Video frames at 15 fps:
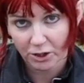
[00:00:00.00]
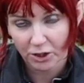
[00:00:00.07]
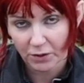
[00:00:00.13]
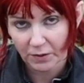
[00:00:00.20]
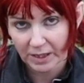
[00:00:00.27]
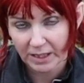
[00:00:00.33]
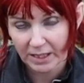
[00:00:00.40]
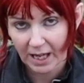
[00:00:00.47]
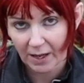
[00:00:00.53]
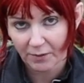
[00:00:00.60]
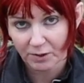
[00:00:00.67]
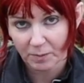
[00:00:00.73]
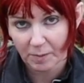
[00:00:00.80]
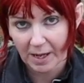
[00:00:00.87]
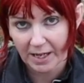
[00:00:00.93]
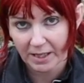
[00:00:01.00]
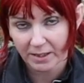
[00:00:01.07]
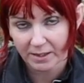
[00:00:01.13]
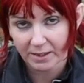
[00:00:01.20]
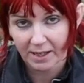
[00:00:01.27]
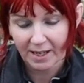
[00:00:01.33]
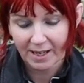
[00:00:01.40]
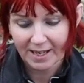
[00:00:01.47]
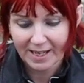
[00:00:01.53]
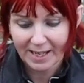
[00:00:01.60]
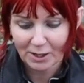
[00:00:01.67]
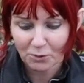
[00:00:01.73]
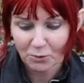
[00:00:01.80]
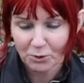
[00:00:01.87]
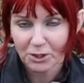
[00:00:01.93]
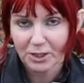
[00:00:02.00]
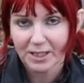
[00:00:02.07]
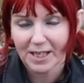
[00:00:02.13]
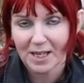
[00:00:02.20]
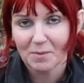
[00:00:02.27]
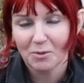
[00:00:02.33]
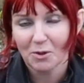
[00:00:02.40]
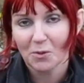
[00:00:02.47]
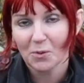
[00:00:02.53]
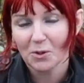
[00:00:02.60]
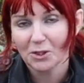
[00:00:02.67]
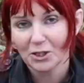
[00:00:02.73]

You do need to have space in order to keep your wood